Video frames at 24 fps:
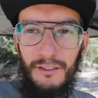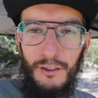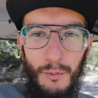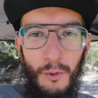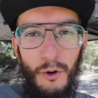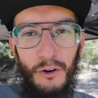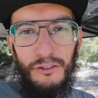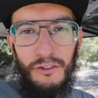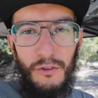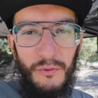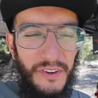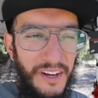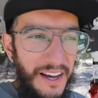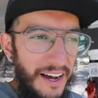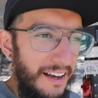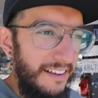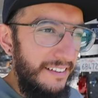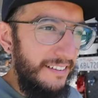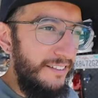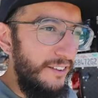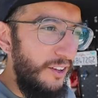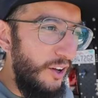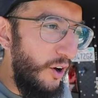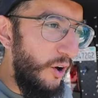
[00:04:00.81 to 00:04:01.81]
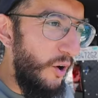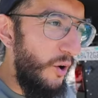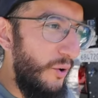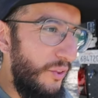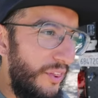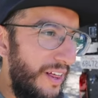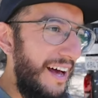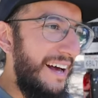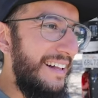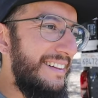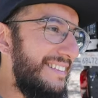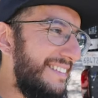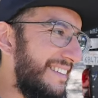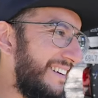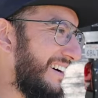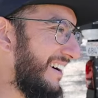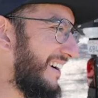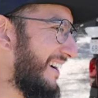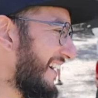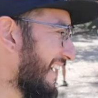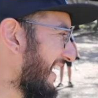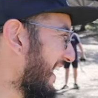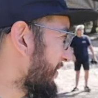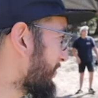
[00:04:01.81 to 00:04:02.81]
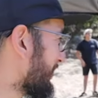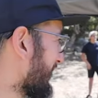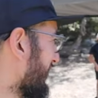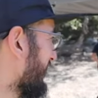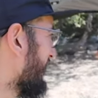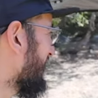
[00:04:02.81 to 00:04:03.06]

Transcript: So most of you guys know that uh, Jaime